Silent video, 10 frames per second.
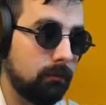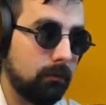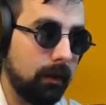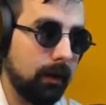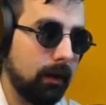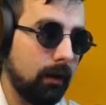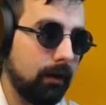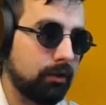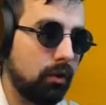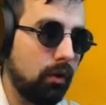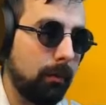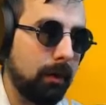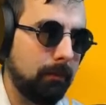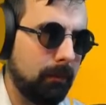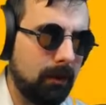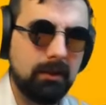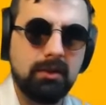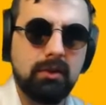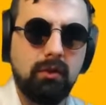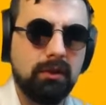We're getting a lot of score, but um, the
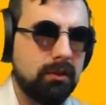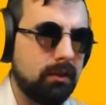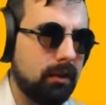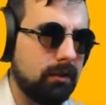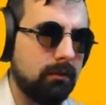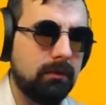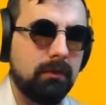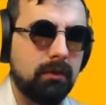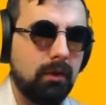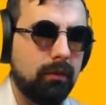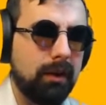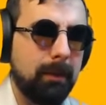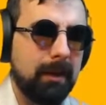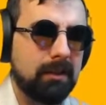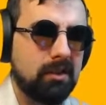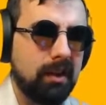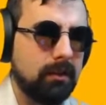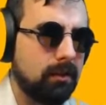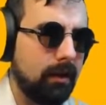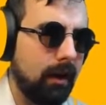scores doesn't don't really make
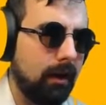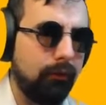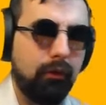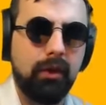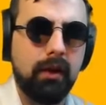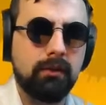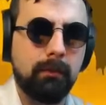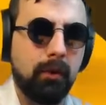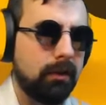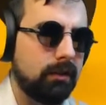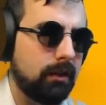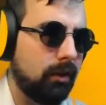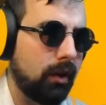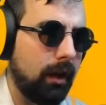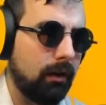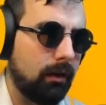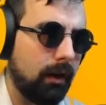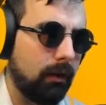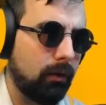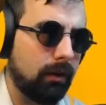sense. I had like 4,000 points and you gain
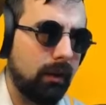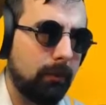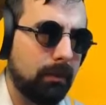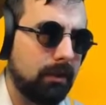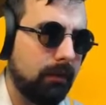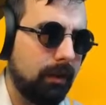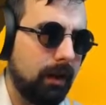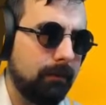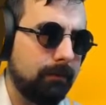like, what, 10% of that?